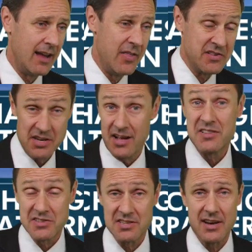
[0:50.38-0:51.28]
and this
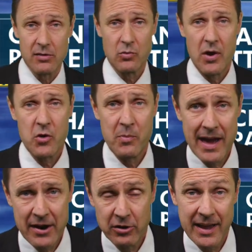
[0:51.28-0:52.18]
unsettled weather
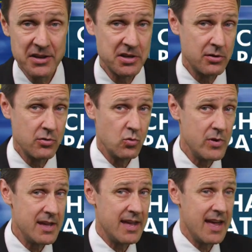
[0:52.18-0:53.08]
pattern lasting through the
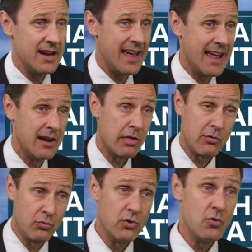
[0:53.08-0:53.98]
weekend and
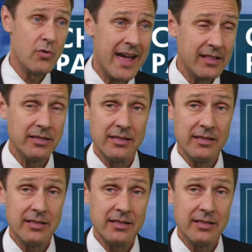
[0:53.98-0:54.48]
through at